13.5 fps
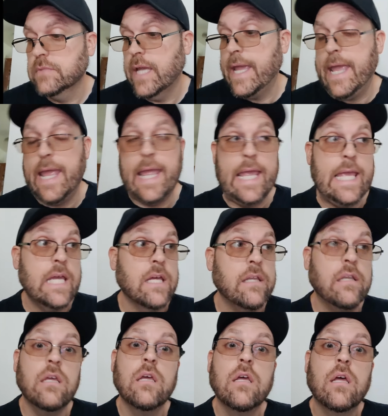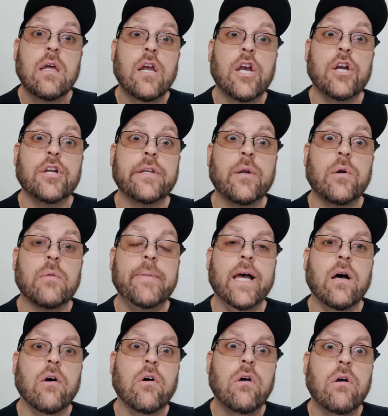and heard the
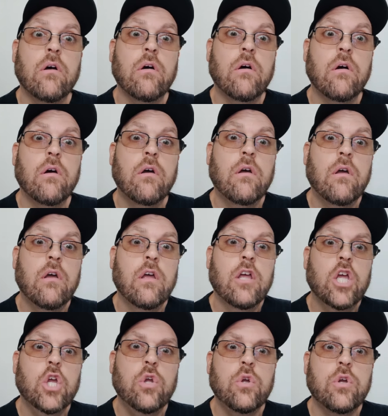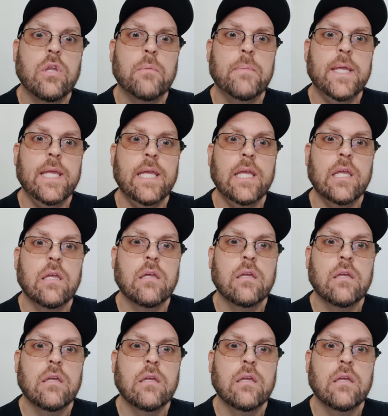doorbell. Who could it be?